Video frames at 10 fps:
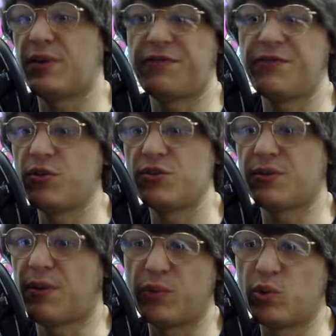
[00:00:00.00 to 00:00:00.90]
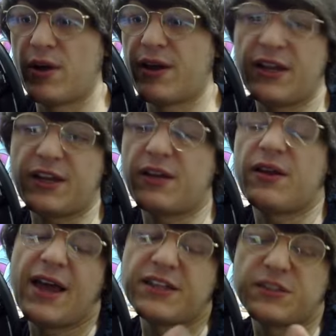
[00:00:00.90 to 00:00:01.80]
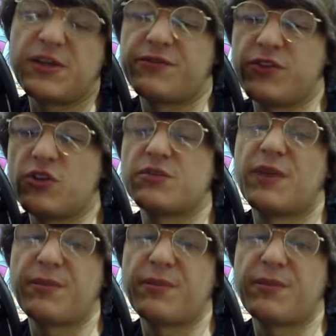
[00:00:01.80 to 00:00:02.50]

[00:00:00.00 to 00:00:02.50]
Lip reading: a Blue Eye, like it has to be a fusion,